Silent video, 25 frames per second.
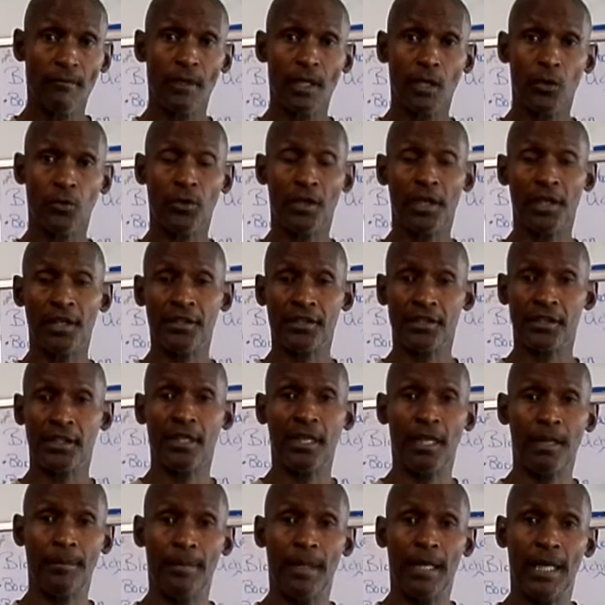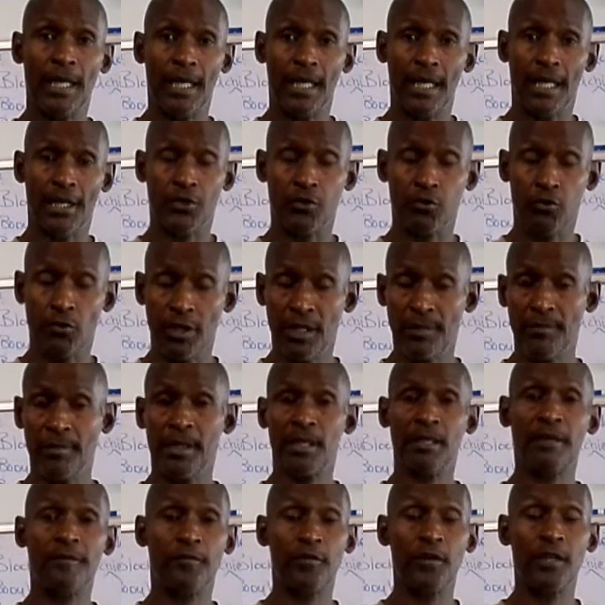We can set up a
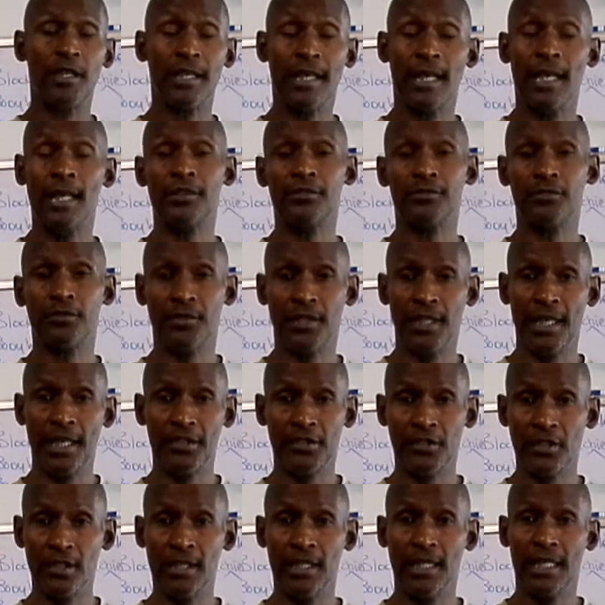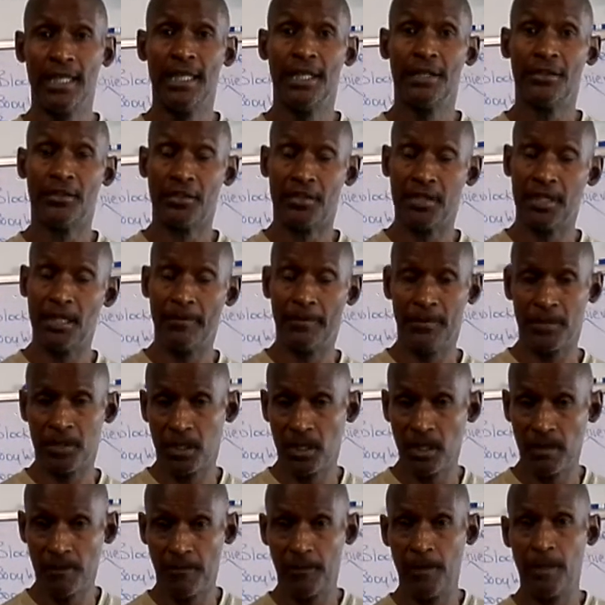20-minute free consultation to see if it's a
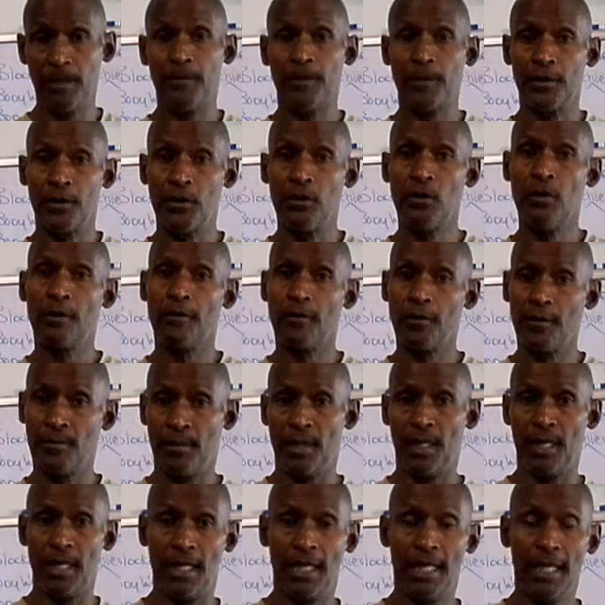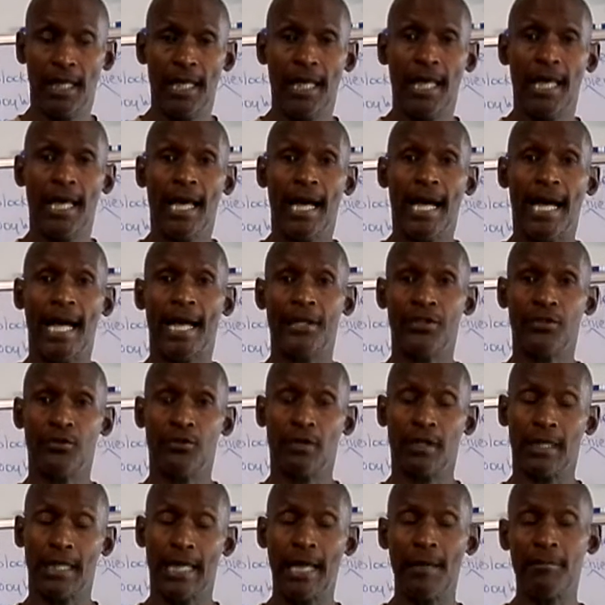good fit for you or for me. I do
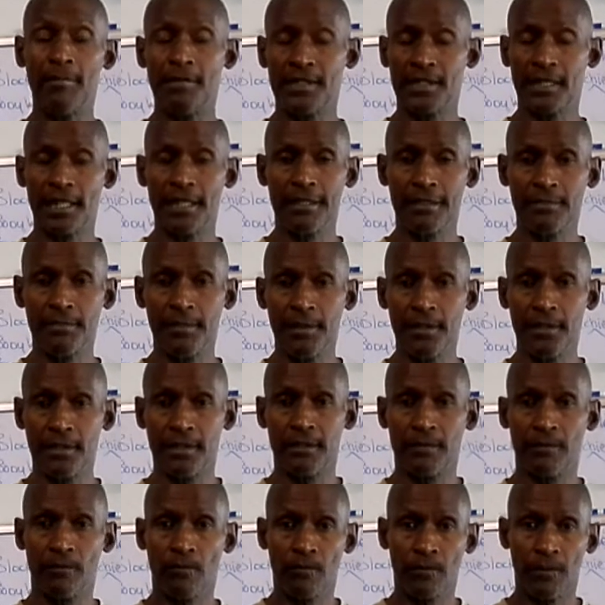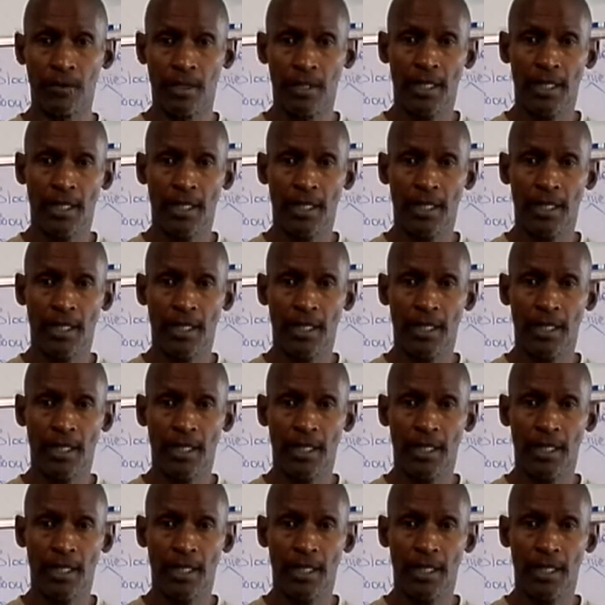lab assessments.